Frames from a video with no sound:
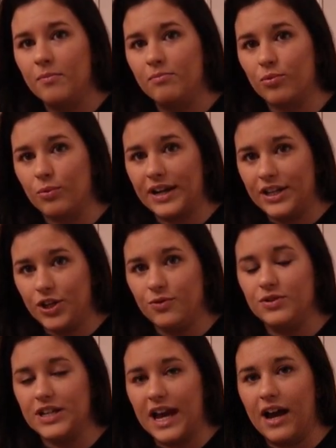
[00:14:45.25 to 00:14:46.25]
bring you
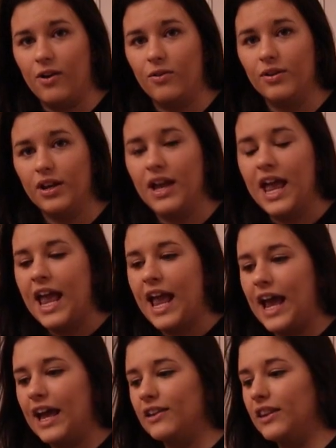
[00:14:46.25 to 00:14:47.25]
down
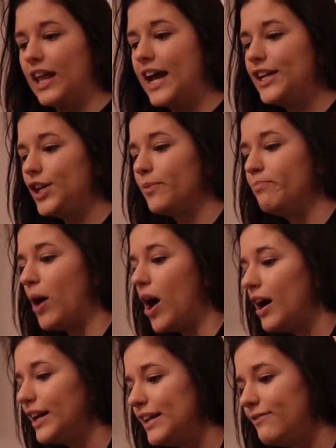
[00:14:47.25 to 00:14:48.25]
and let your
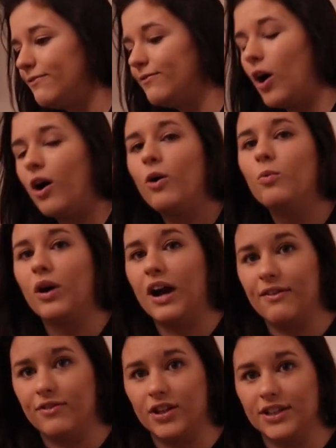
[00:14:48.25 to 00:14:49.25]
body fall
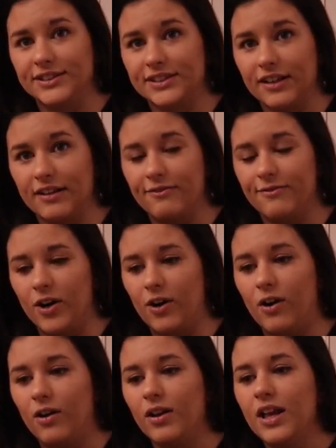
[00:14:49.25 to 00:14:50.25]
wherever it's gonna
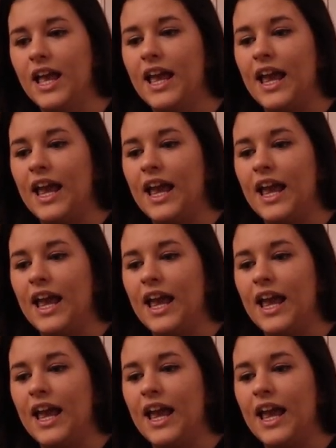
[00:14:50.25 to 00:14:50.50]
fall.